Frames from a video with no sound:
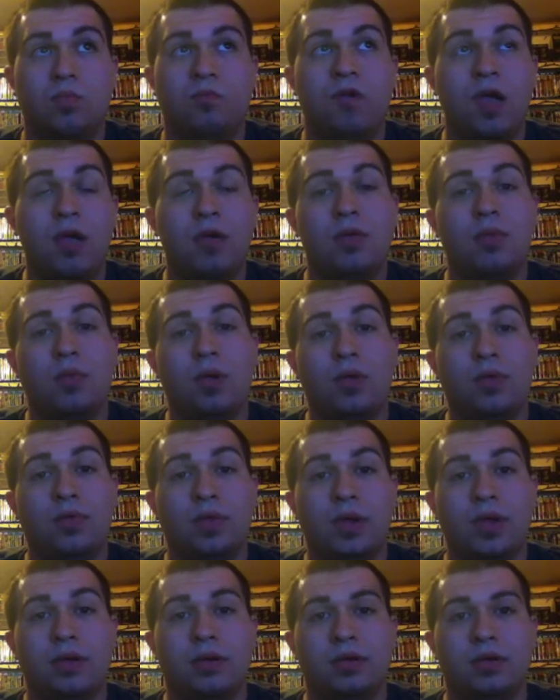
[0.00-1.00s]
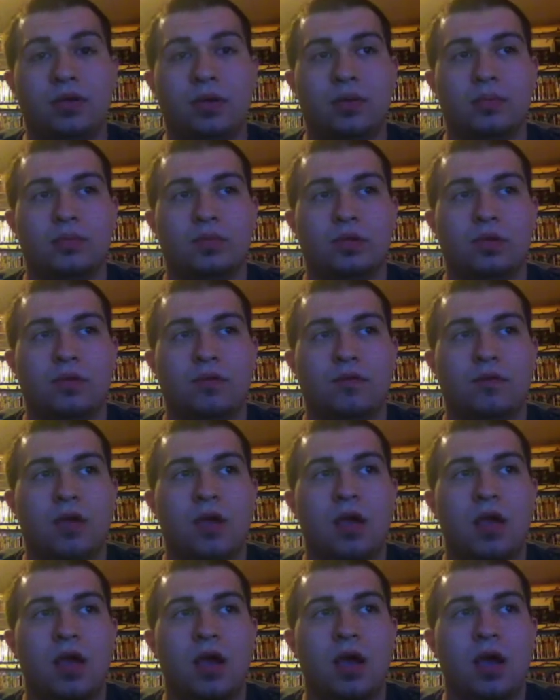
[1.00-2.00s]
very well done in terms of
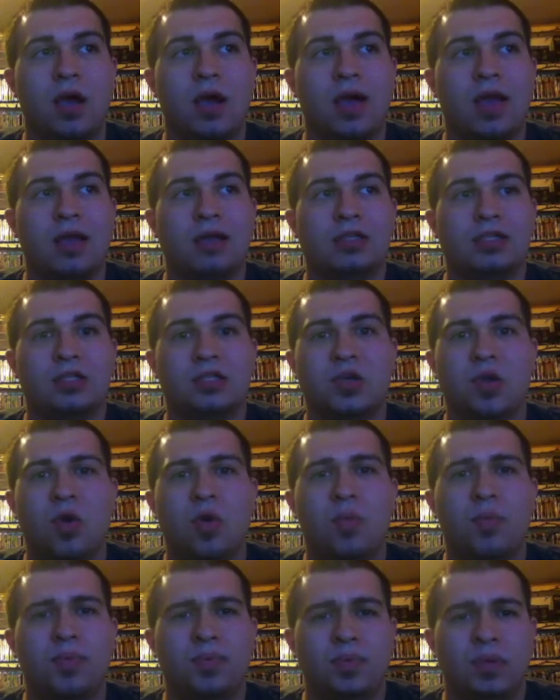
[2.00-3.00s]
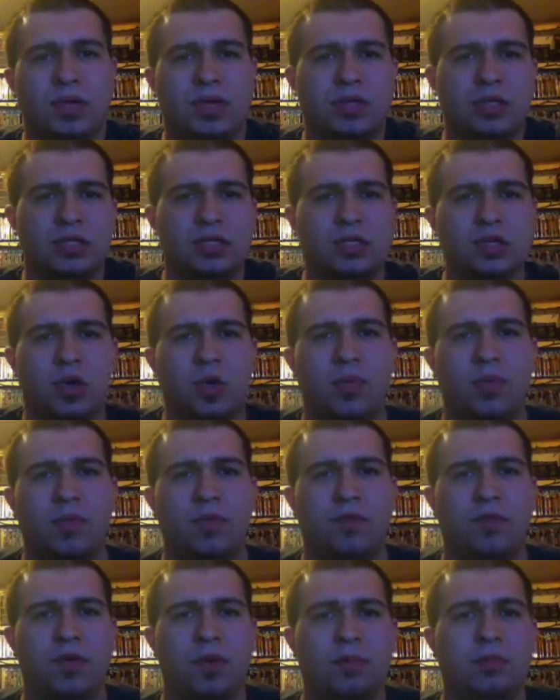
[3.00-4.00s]
uh, scope. Like the scope of
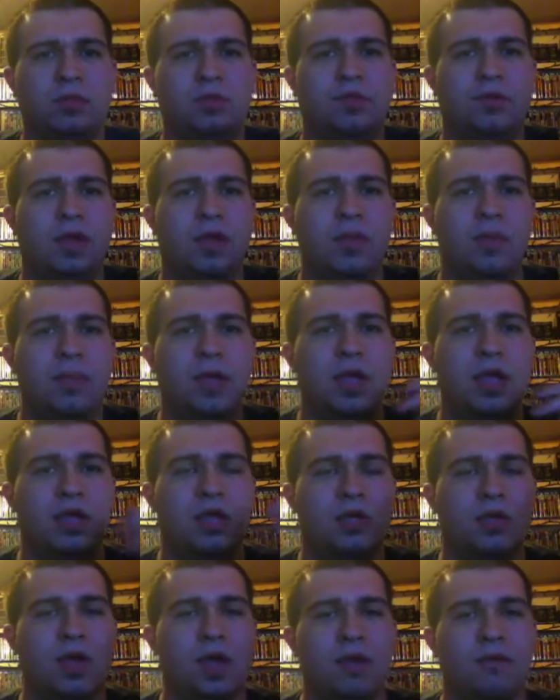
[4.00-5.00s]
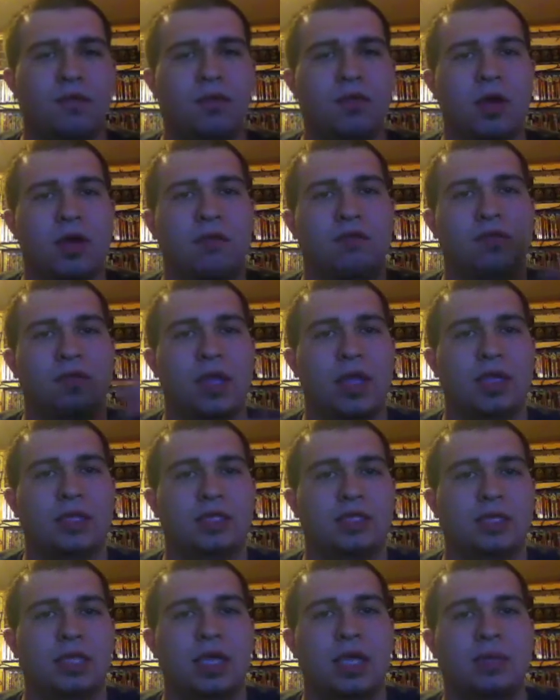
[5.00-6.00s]
the film is very big. You have a lot of
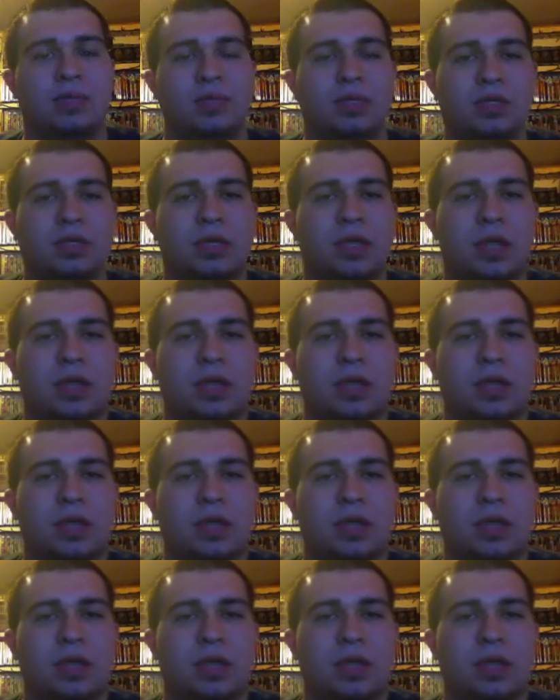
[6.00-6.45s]
landscapes and,